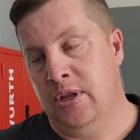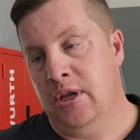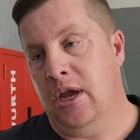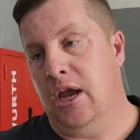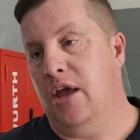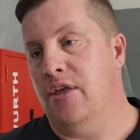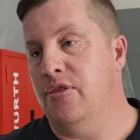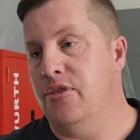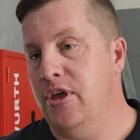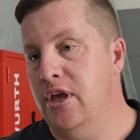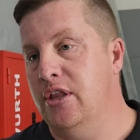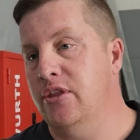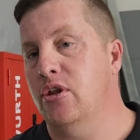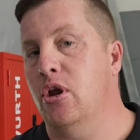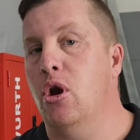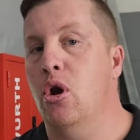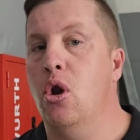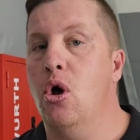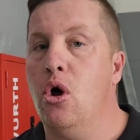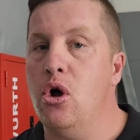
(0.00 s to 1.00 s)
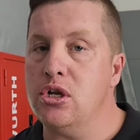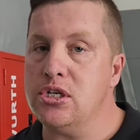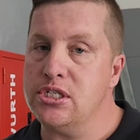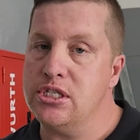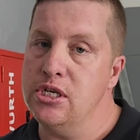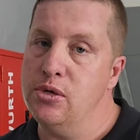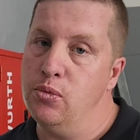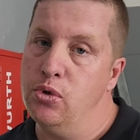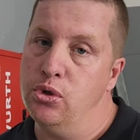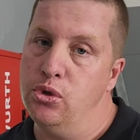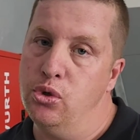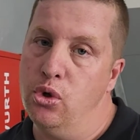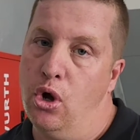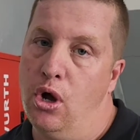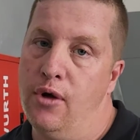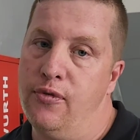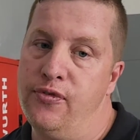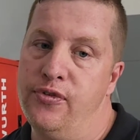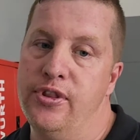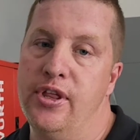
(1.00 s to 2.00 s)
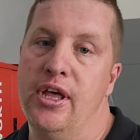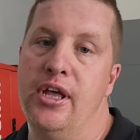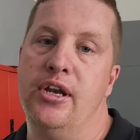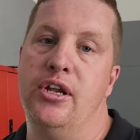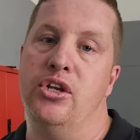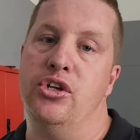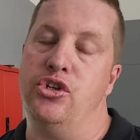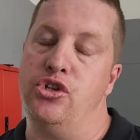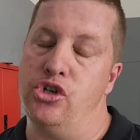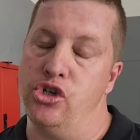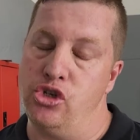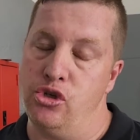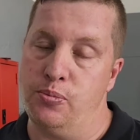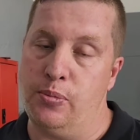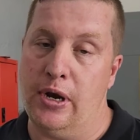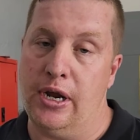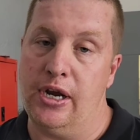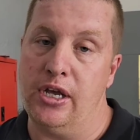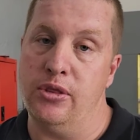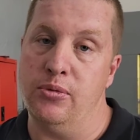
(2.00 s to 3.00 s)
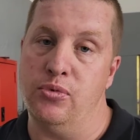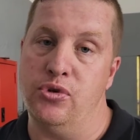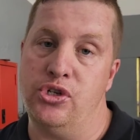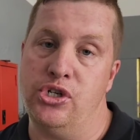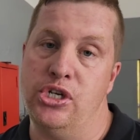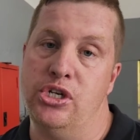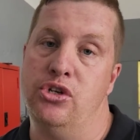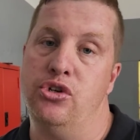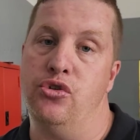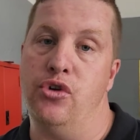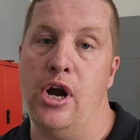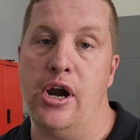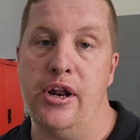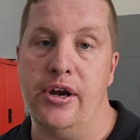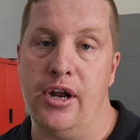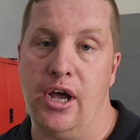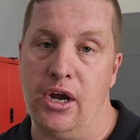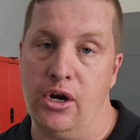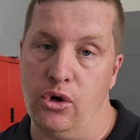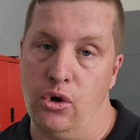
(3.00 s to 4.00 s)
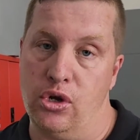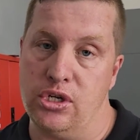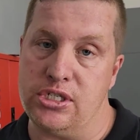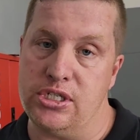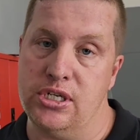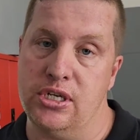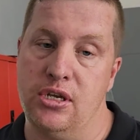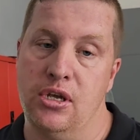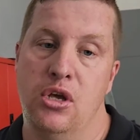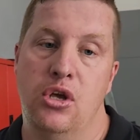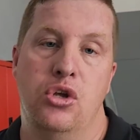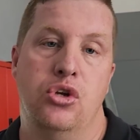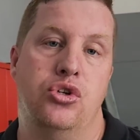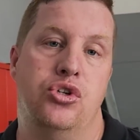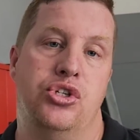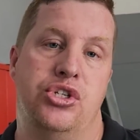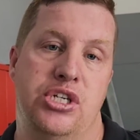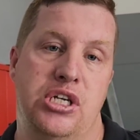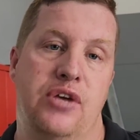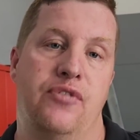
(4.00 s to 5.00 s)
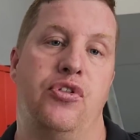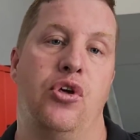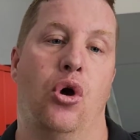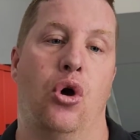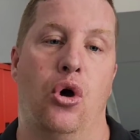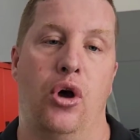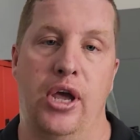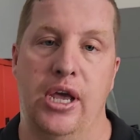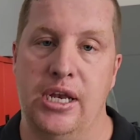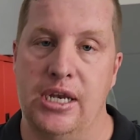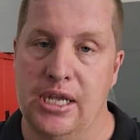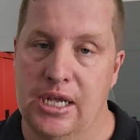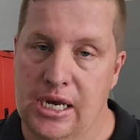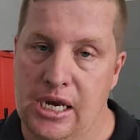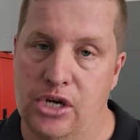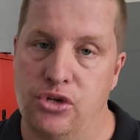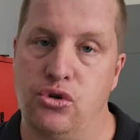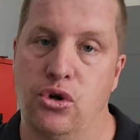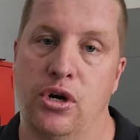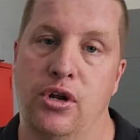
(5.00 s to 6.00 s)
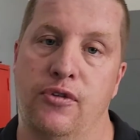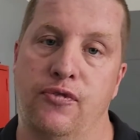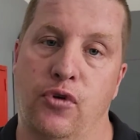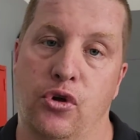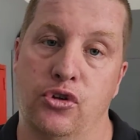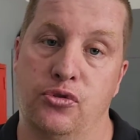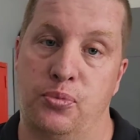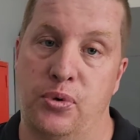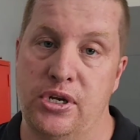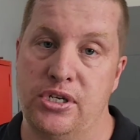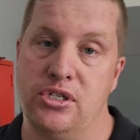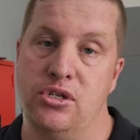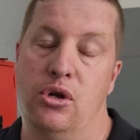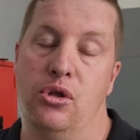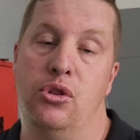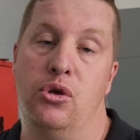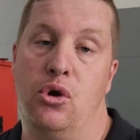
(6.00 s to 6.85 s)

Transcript: And then the last thing we'll do after that is just to plug in the machine to run a diagnostic to see if there are any electronic faults present on the